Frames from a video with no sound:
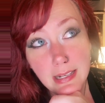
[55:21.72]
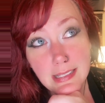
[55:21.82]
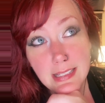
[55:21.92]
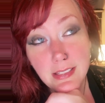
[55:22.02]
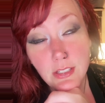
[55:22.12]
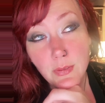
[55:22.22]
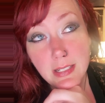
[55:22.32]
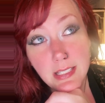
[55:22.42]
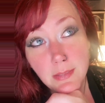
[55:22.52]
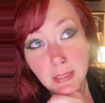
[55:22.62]
prize.
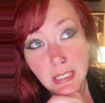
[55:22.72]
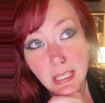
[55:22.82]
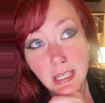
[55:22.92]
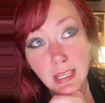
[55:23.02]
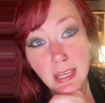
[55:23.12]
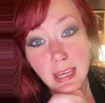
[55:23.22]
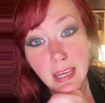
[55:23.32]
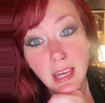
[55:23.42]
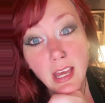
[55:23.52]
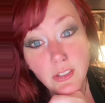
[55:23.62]
It's going to
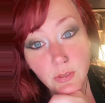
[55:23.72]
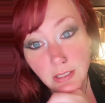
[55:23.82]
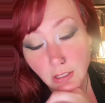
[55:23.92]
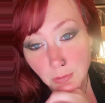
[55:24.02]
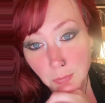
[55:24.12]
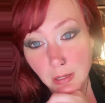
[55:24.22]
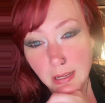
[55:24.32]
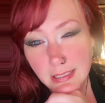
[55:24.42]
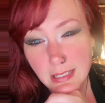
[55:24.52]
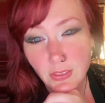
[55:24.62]
be a
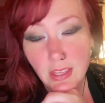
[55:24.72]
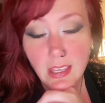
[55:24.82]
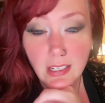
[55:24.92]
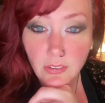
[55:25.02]
$100 prize,